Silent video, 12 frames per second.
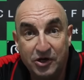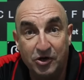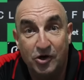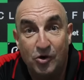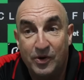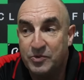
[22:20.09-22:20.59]

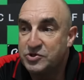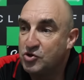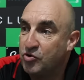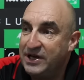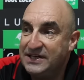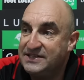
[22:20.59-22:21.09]
You know, it was
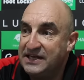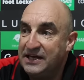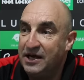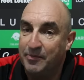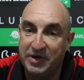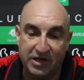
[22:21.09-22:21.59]
crazy.
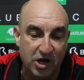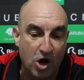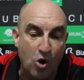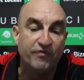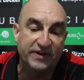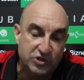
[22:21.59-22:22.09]
I mean, the
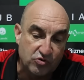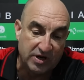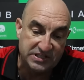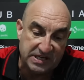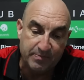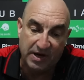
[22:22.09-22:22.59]
whole thing's
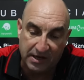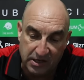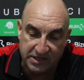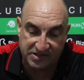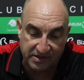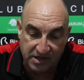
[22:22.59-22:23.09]
crazy, but
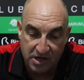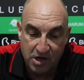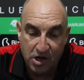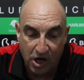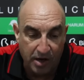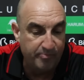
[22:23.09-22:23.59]
listen,
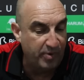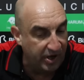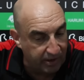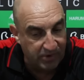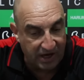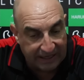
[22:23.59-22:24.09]

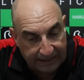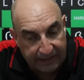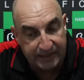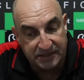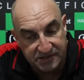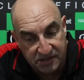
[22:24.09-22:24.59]
bottom line
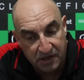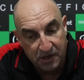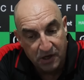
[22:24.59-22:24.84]
is,